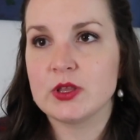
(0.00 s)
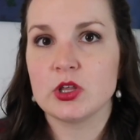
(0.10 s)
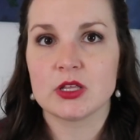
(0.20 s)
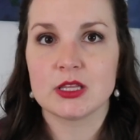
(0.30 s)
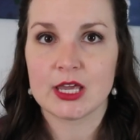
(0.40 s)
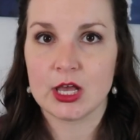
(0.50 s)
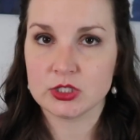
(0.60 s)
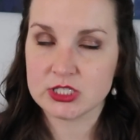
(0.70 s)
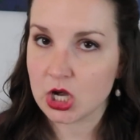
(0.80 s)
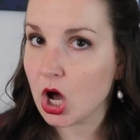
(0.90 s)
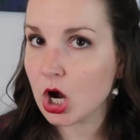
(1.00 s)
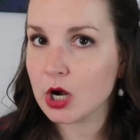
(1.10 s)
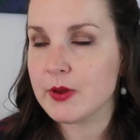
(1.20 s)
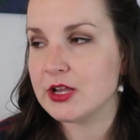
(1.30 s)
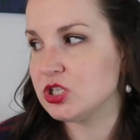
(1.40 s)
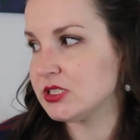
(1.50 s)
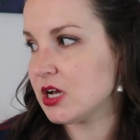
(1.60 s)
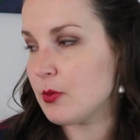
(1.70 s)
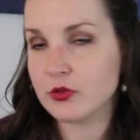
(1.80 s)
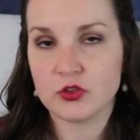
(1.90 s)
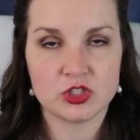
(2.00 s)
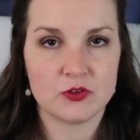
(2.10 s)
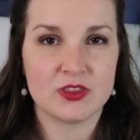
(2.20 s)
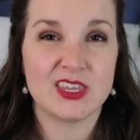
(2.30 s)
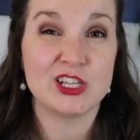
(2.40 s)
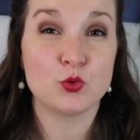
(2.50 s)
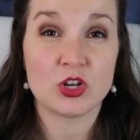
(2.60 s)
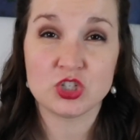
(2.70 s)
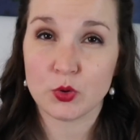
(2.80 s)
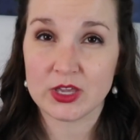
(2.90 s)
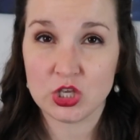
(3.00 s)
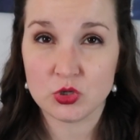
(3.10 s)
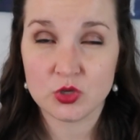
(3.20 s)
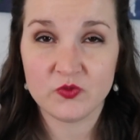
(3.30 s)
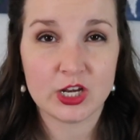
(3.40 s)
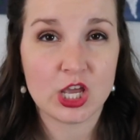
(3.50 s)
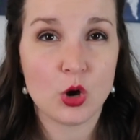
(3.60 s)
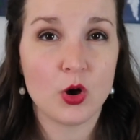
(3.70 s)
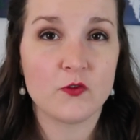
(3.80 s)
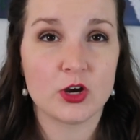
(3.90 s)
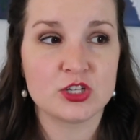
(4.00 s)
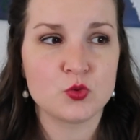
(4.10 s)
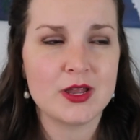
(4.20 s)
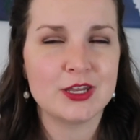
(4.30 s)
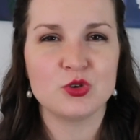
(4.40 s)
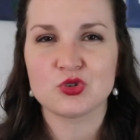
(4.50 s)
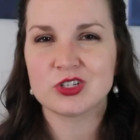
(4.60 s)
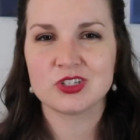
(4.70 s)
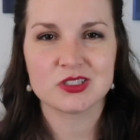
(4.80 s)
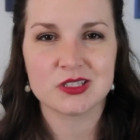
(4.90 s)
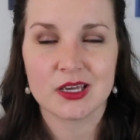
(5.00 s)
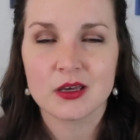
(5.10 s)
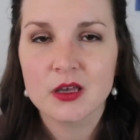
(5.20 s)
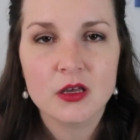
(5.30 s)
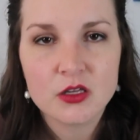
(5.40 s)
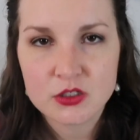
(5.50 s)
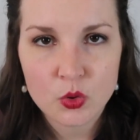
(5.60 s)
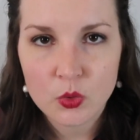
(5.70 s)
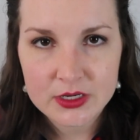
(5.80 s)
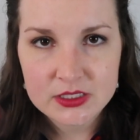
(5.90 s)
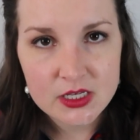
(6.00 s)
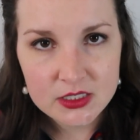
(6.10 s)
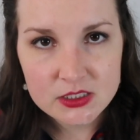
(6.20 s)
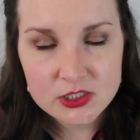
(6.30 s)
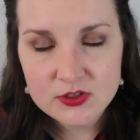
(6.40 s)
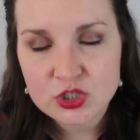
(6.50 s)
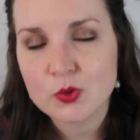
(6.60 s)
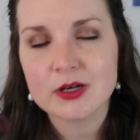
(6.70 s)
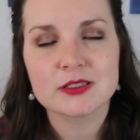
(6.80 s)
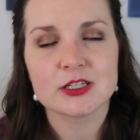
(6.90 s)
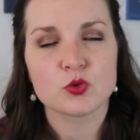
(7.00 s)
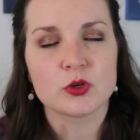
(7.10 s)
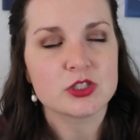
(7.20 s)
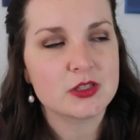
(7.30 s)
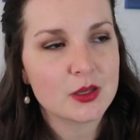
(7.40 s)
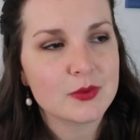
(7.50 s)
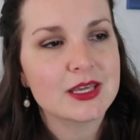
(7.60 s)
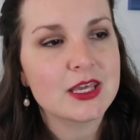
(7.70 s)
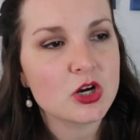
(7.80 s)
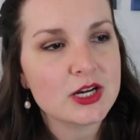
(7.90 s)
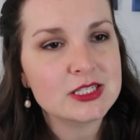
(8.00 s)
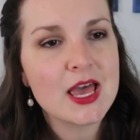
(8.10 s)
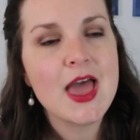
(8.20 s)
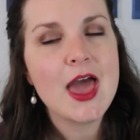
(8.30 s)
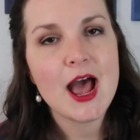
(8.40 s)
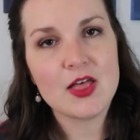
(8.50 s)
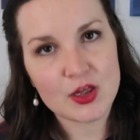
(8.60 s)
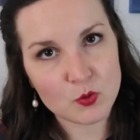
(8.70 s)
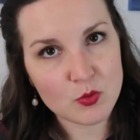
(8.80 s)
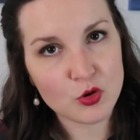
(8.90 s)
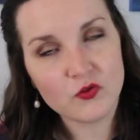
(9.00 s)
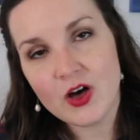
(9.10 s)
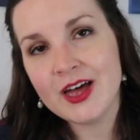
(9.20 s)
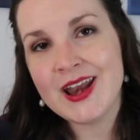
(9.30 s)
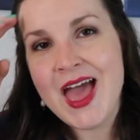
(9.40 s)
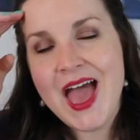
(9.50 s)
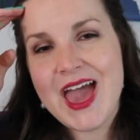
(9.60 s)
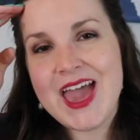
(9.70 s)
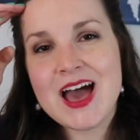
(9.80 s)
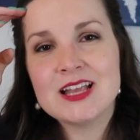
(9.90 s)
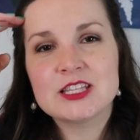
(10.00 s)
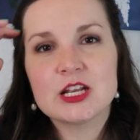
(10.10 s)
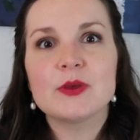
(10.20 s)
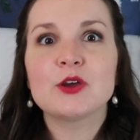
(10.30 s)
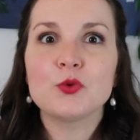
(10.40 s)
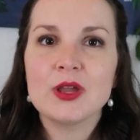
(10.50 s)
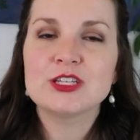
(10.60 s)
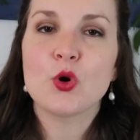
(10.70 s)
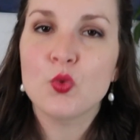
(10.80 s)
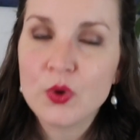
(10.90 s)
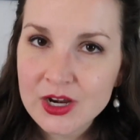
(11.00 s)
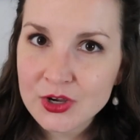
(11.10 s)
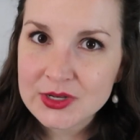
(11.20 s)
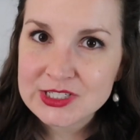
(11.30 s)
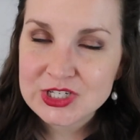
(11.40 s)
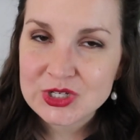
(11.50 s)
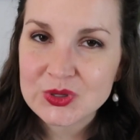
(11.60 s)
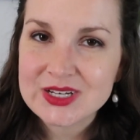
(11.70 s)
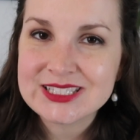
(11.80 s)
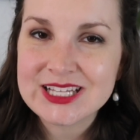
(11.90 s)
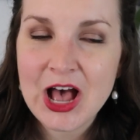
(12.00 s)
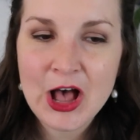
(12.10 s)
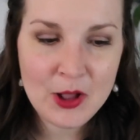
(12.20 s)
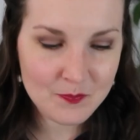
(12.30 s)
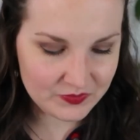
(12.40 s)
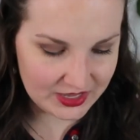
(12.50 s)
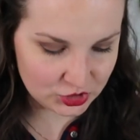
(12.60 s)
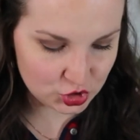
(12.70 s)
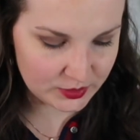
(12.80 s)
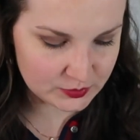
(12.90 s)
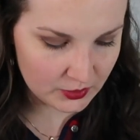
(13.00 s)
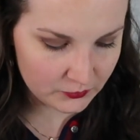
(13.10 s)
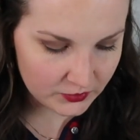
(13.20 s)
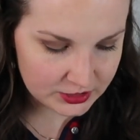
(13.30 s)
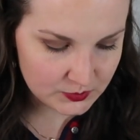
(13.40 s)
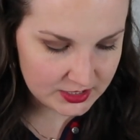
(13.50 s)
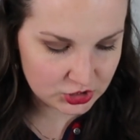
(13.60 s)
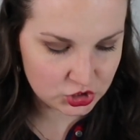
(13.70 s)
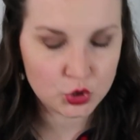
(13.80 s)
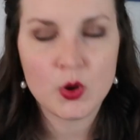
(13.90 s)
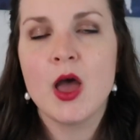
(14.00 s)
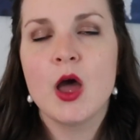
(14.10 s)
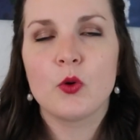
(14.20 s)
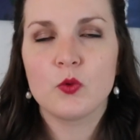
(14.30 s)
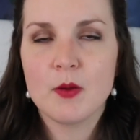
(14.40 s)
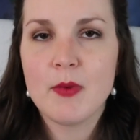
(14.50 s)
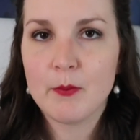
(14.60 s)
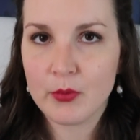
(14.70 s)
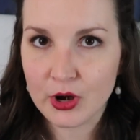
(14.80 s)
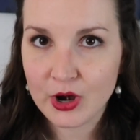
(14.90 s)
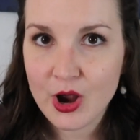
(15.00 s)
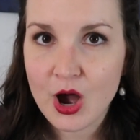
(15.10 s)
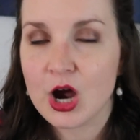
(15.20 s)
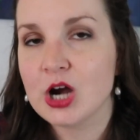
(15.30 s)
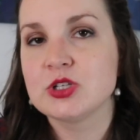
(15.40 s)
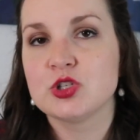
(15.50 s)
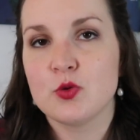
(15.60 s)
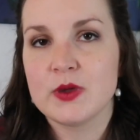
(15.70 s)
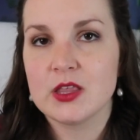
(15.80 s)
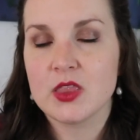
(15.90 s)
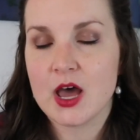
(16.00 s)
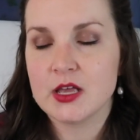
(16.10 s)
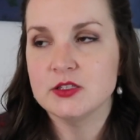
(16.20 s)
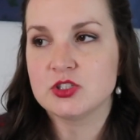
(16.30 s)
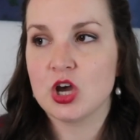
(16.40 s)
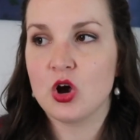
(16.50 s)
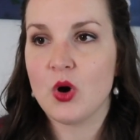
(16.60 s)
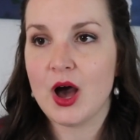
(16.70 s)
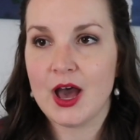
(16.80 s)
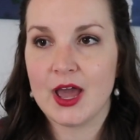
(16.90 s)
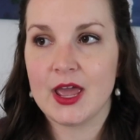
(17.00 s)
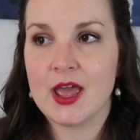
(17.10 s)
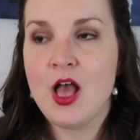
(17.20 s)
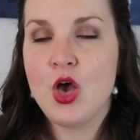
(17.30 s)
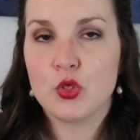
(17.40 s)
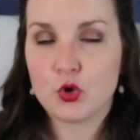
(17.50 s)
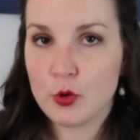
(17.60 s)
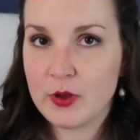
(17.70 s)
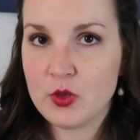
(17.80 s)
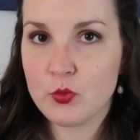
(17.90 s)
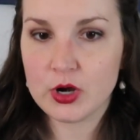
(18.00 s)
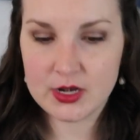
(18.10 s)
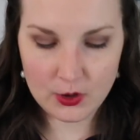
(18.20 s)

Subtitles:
We look at the Celtic harp and just a couple of those different things. Watch a quick YouTube video for each one, usually just like 20 seconds of each one because I just want them to hear it, and then we move on. And then I'm like, great, we're going to do some instruments, but first we need to remember our So Me and La. And so I throw up on the board.